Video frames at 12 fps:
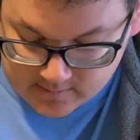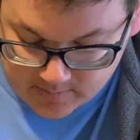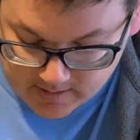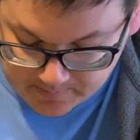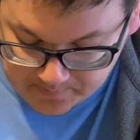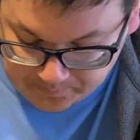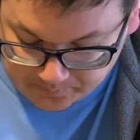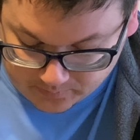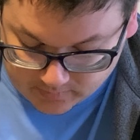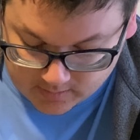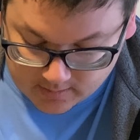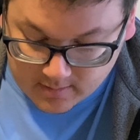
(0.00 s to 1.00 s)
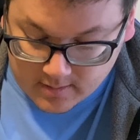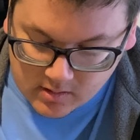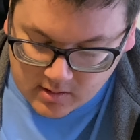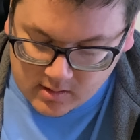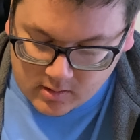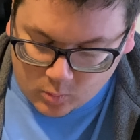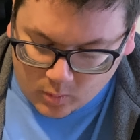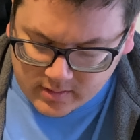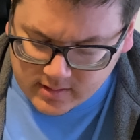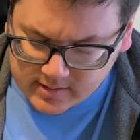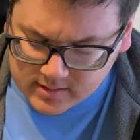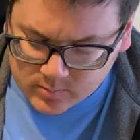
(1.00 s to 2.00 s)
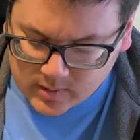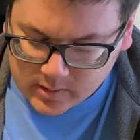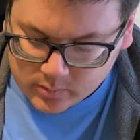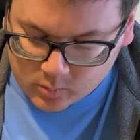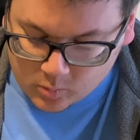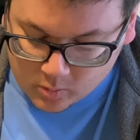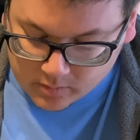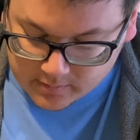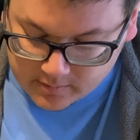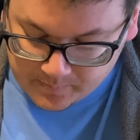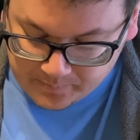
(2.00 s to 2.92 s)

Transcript: to me. What then is my reward?